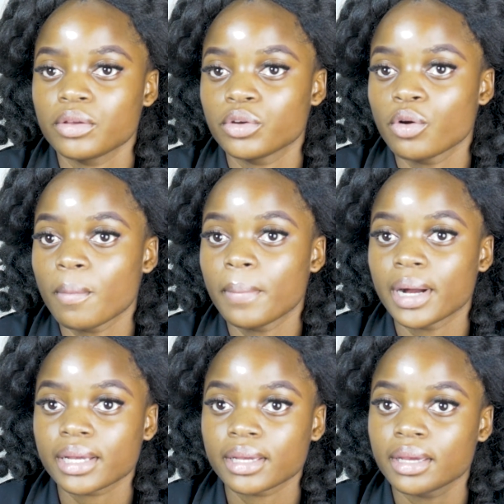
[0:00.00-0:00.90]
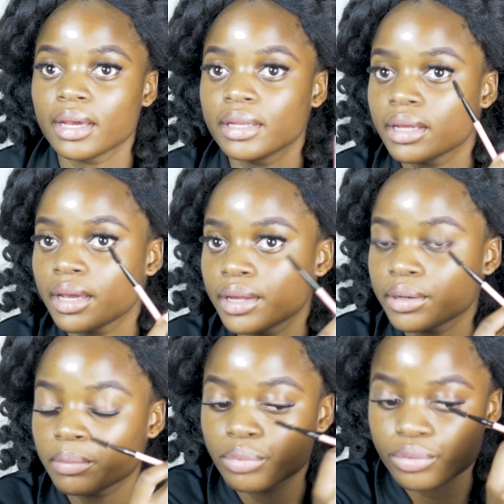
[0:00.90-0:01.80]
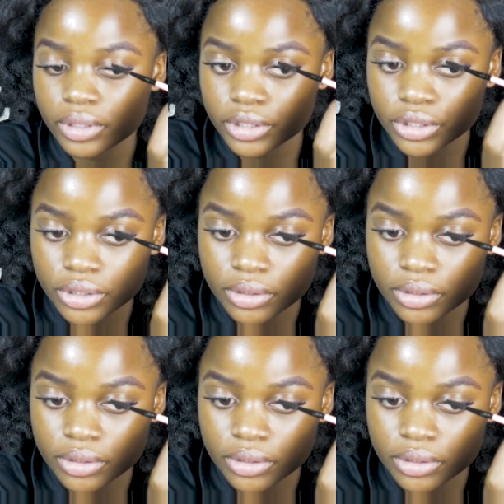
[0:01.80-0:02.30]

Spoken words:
Go back again and brush.